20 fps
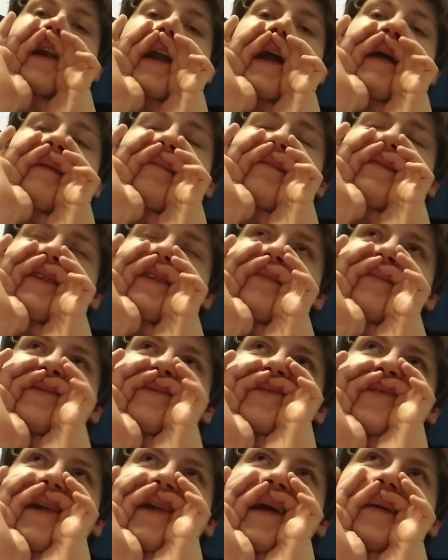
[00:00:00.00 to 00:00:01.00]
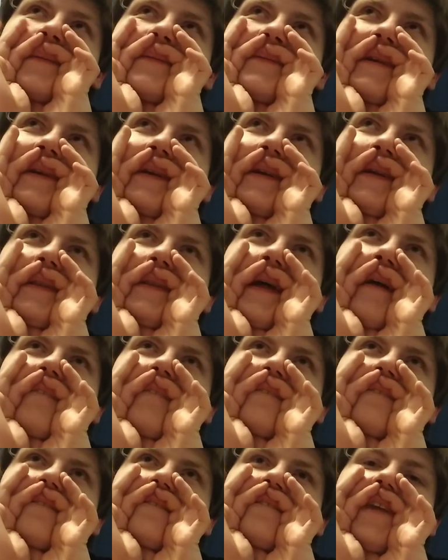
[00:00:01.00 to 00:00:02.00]
Also, I literally
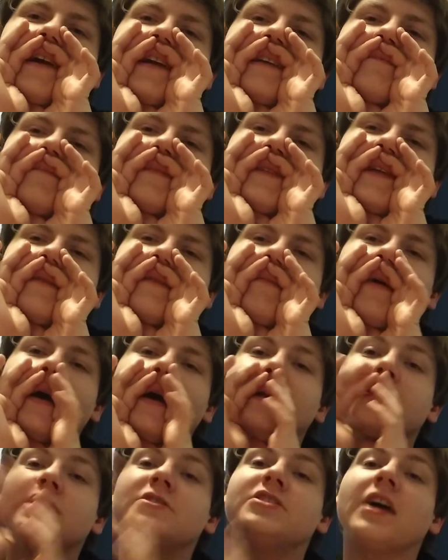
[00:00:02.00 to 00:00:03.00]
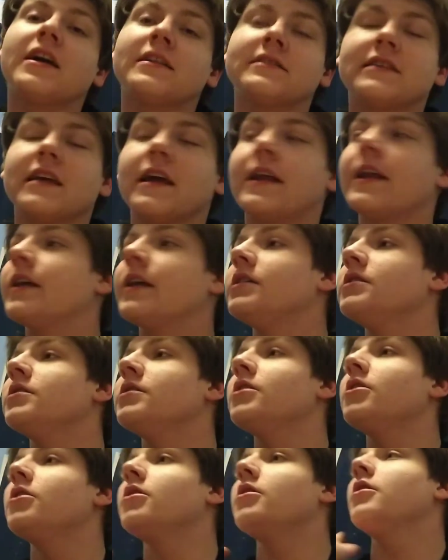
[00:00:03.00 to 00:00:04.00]
have not listened to God Only
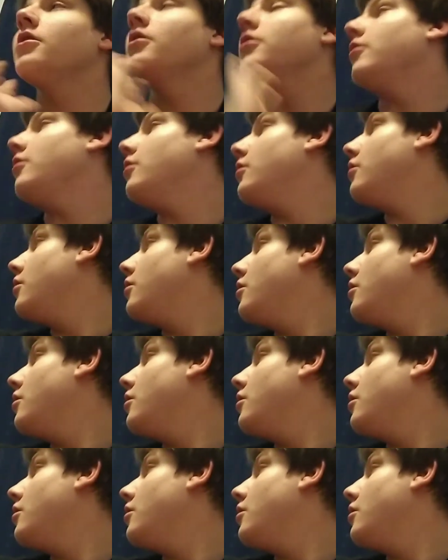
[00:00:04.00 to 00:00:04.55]
Knows by